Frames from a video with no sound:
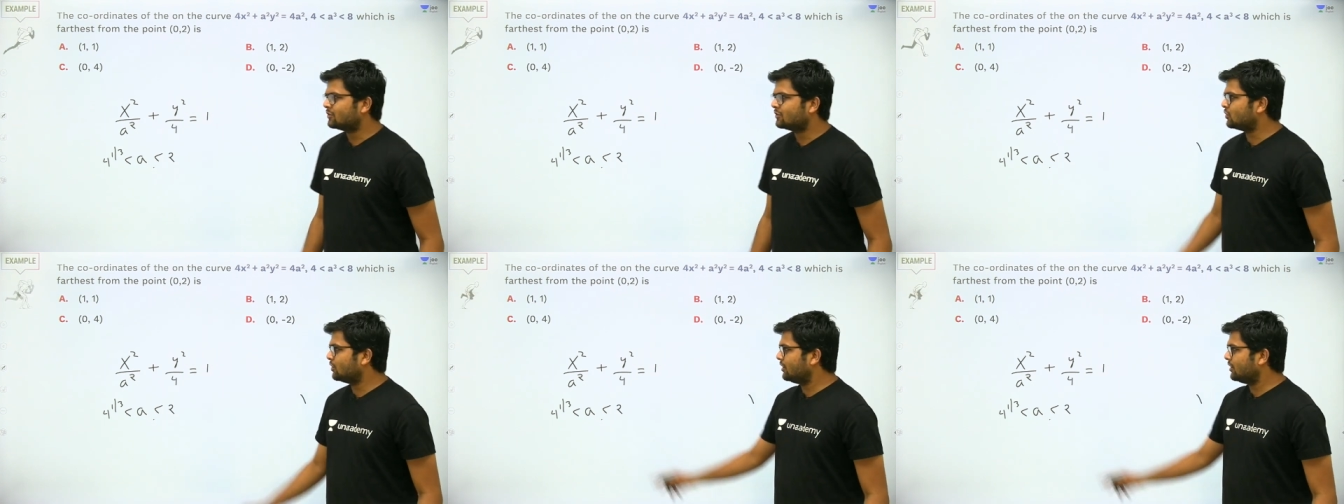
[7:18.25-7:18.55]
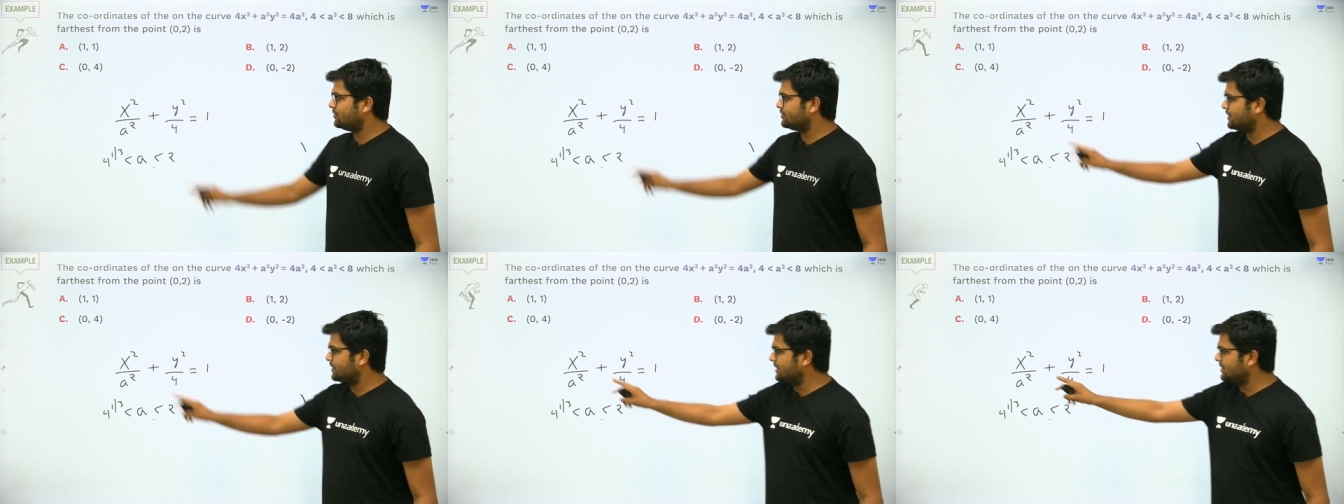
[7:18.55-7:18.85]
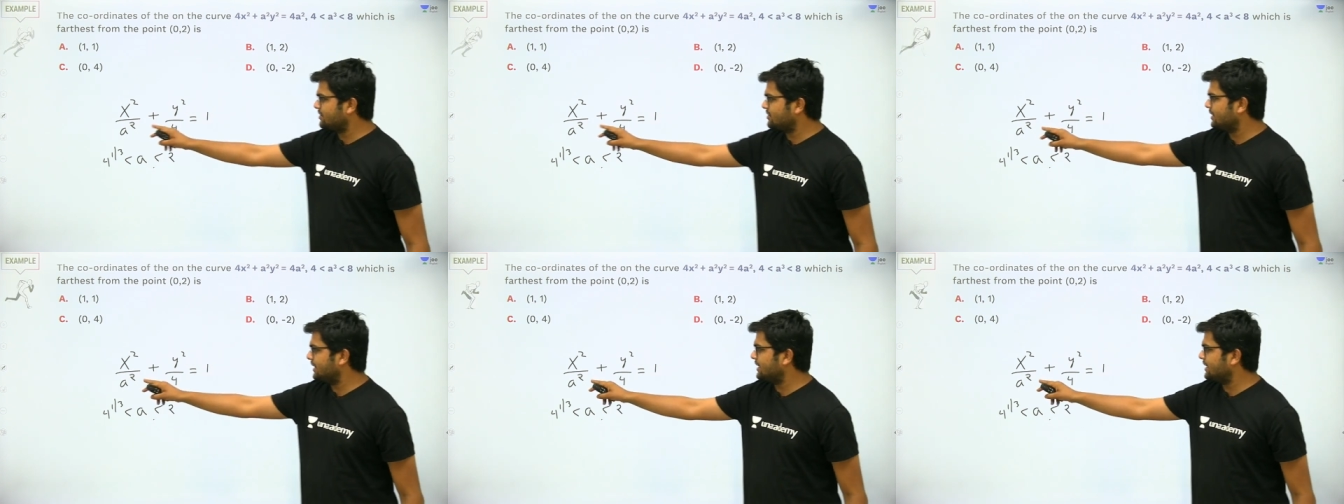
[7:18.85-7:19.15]
So,
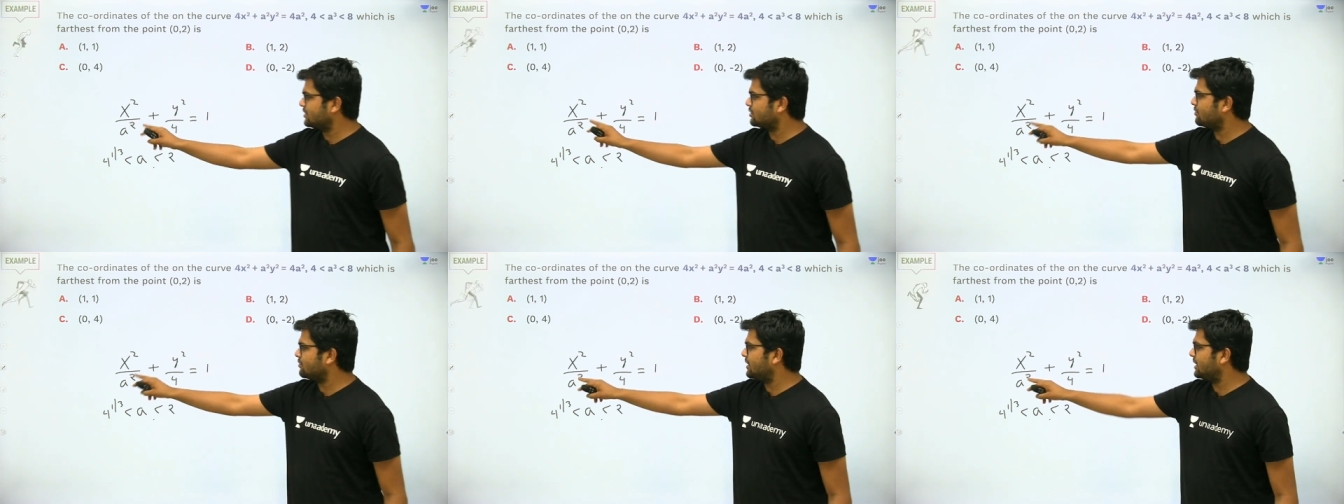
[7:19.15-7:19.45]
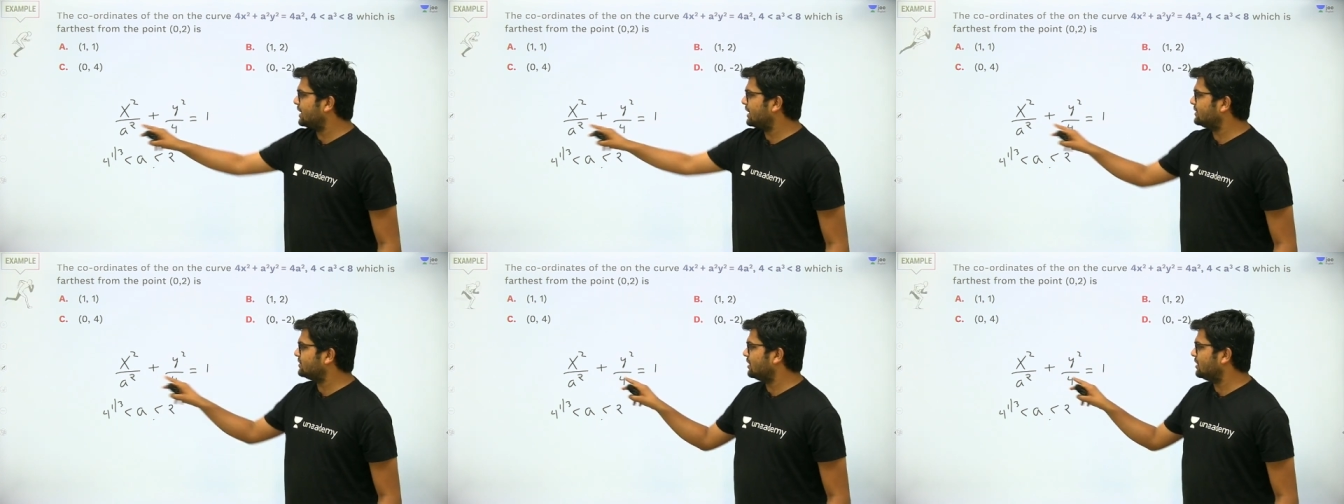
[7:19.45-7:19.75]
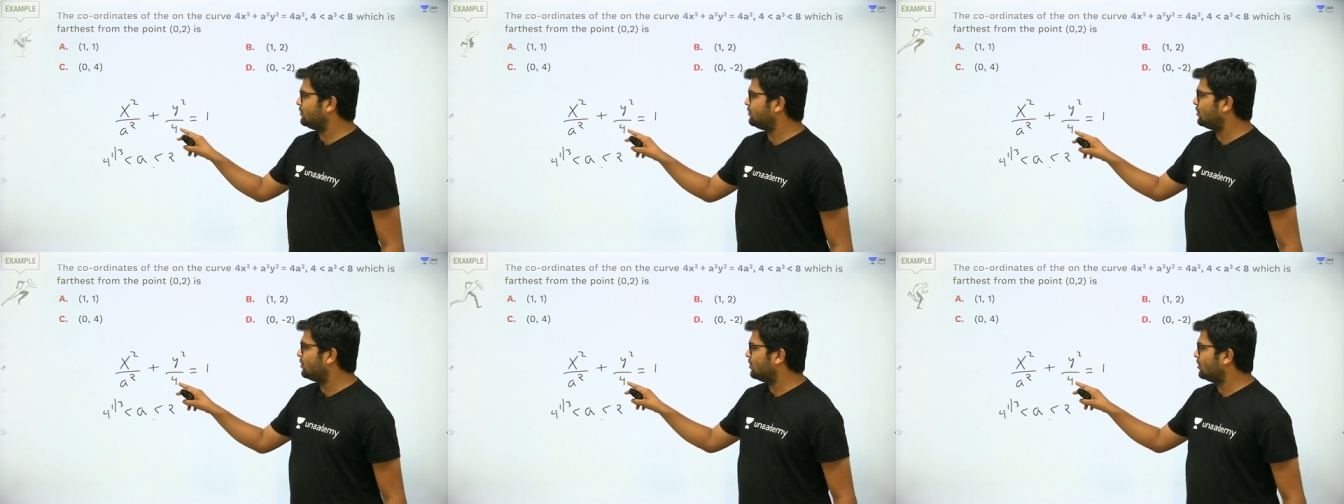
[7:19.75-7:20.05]
since a square less
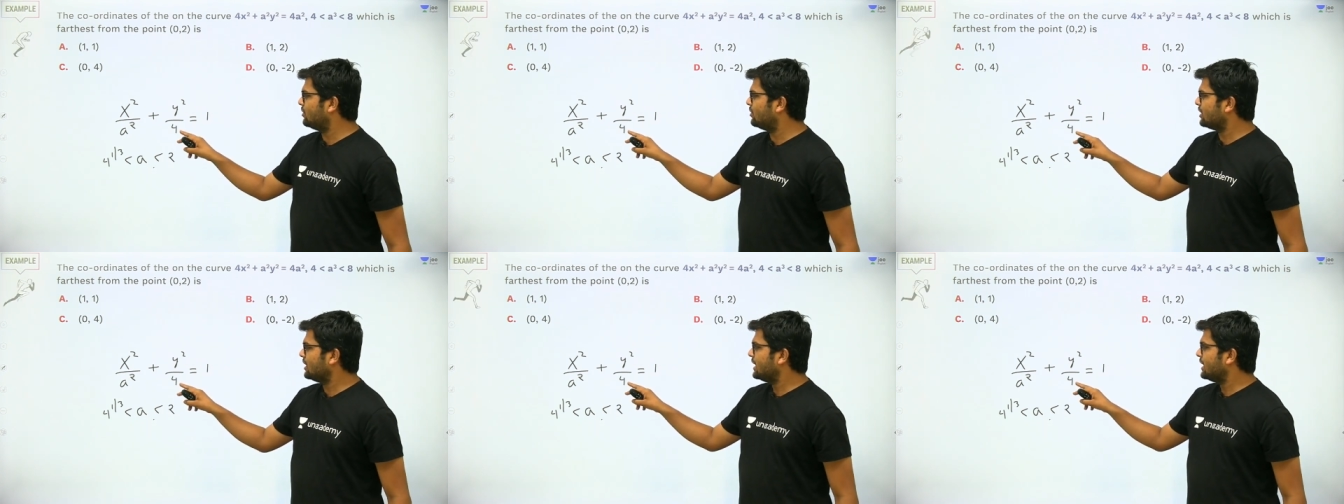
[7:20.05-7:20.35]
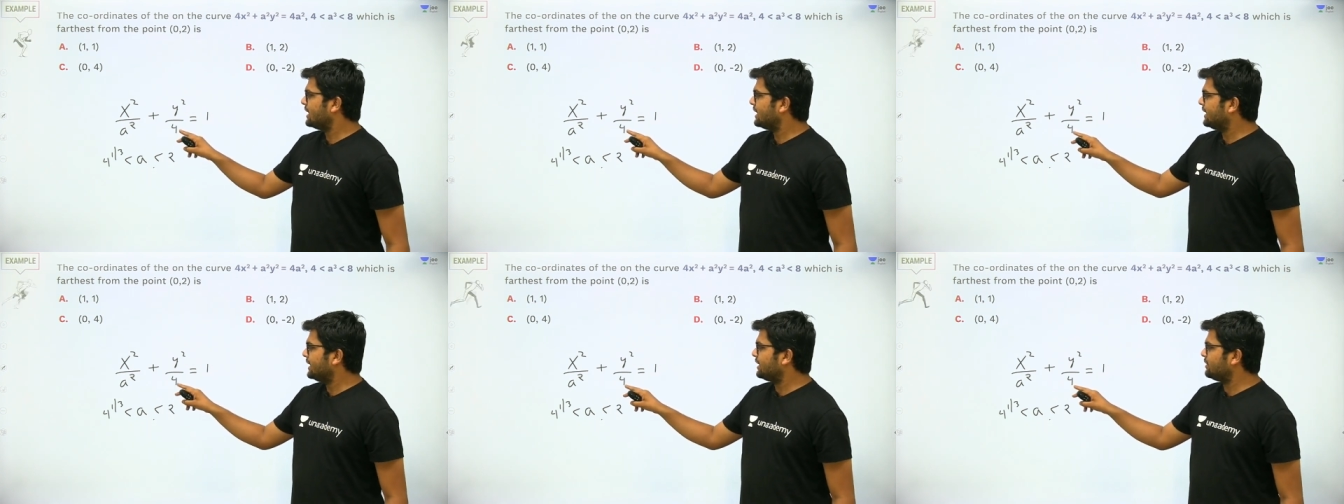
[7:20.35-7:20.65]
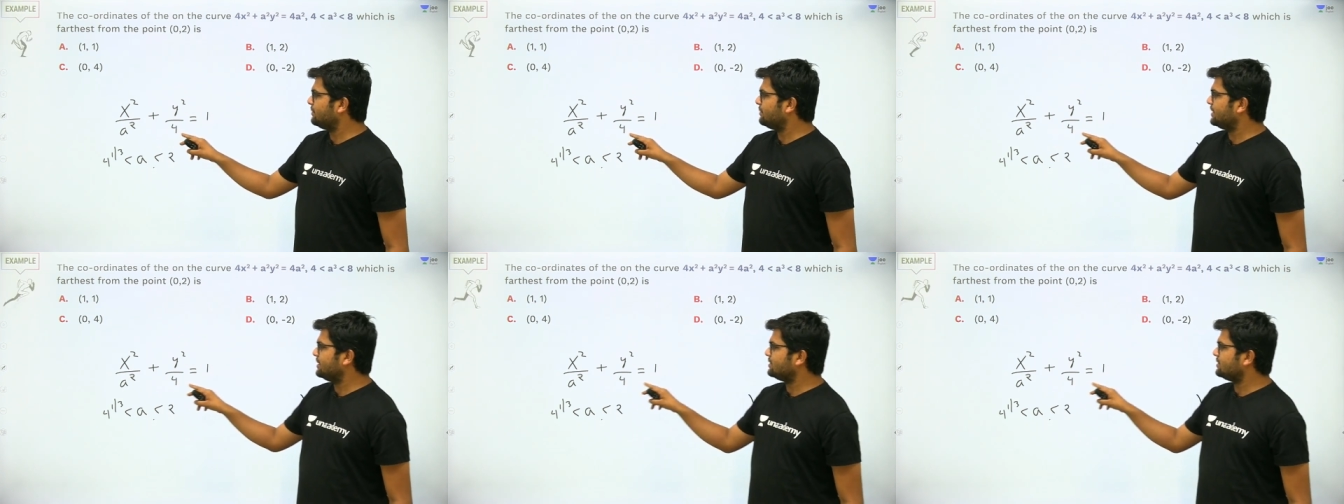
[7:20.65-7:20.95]
than four,
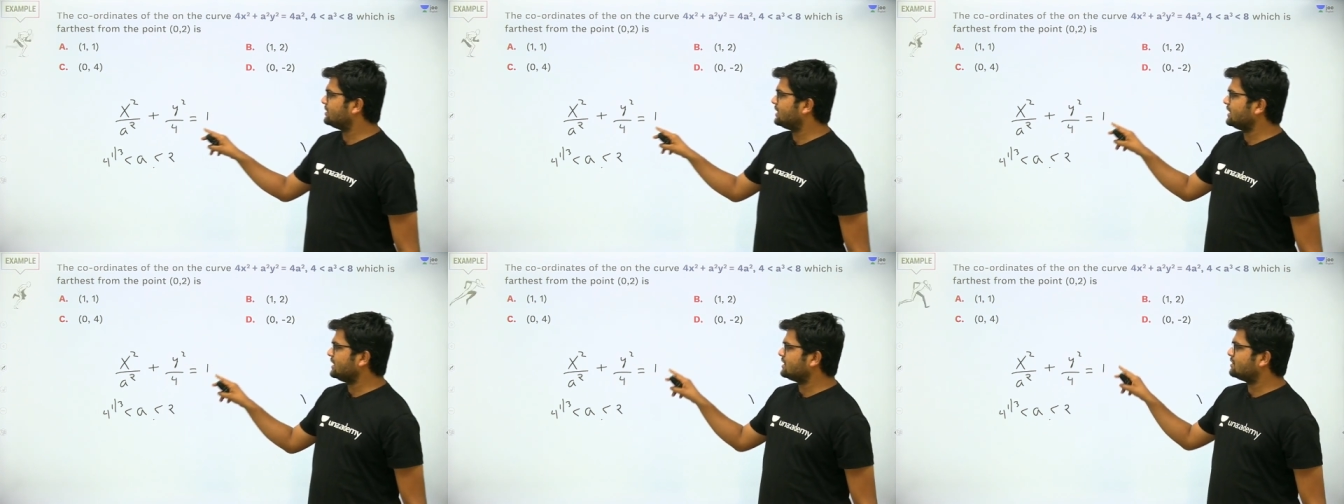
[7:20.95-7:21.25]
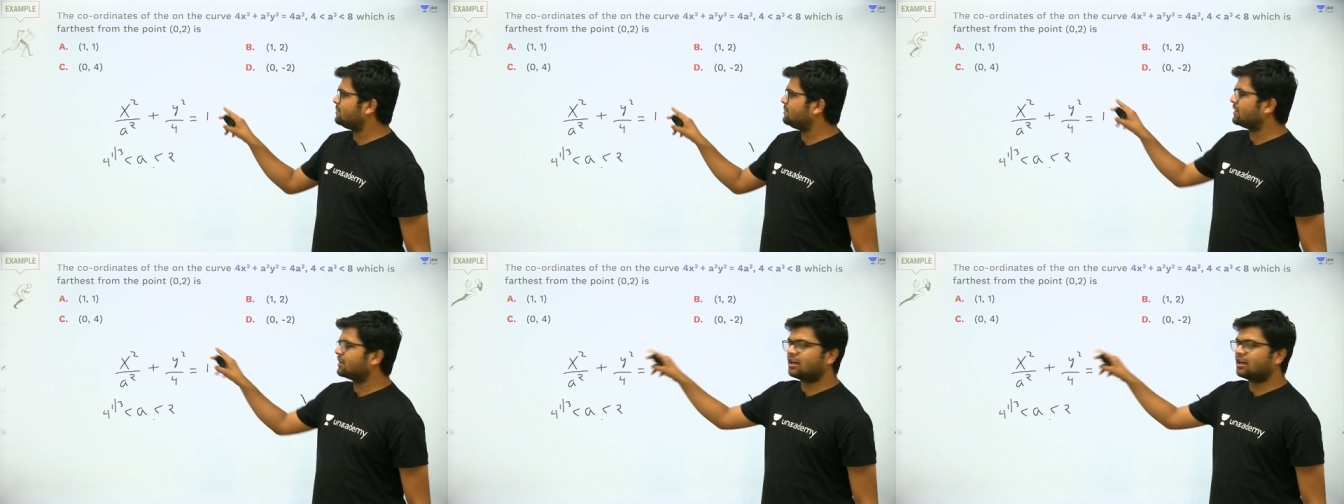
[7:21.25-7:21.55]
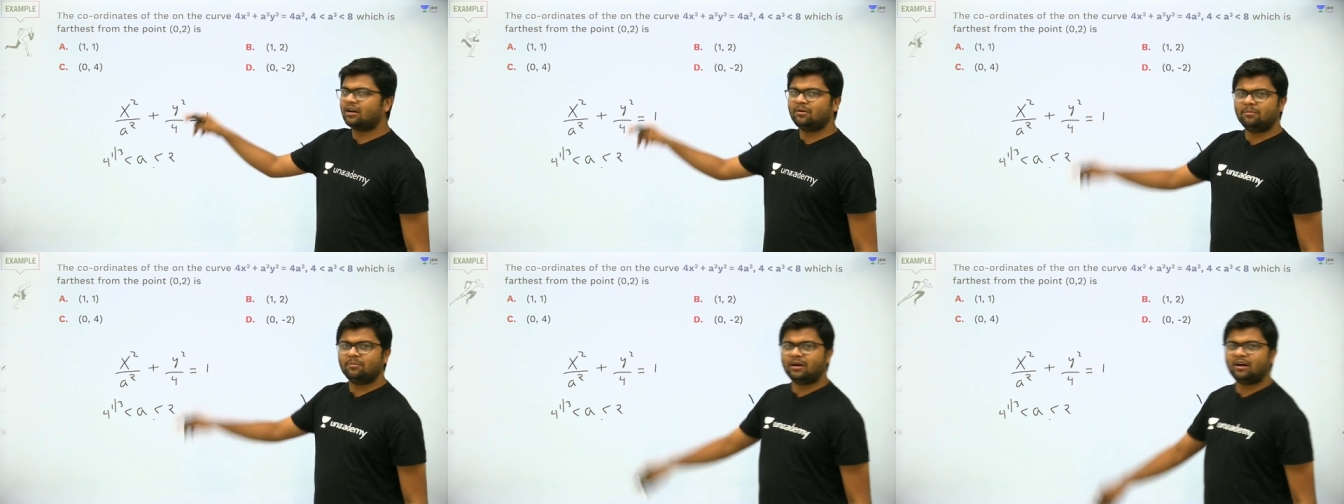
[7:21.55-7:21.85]
it means this
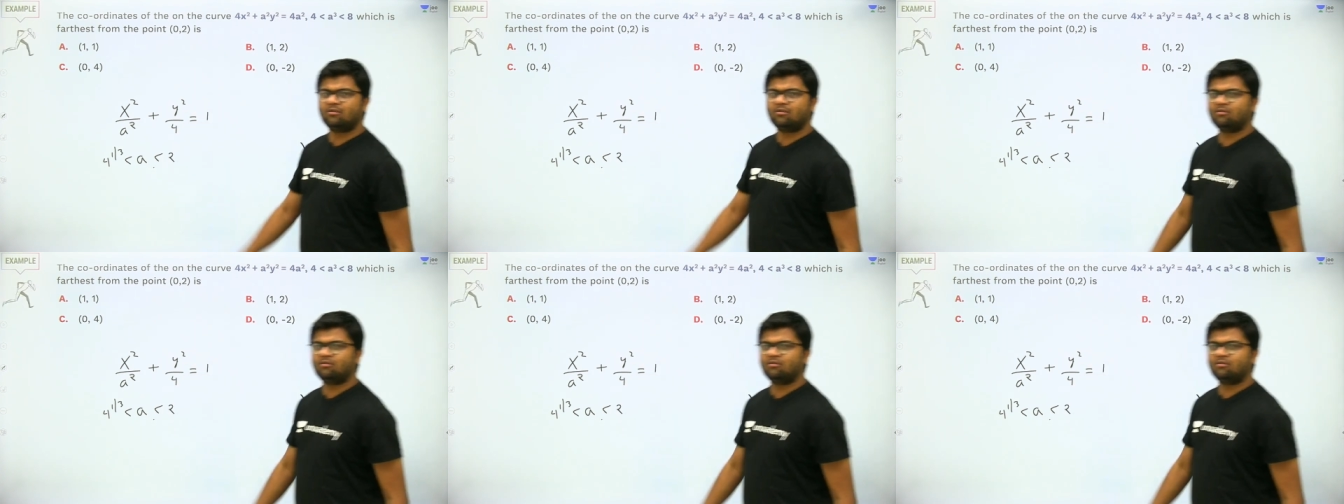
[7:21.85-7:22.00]
become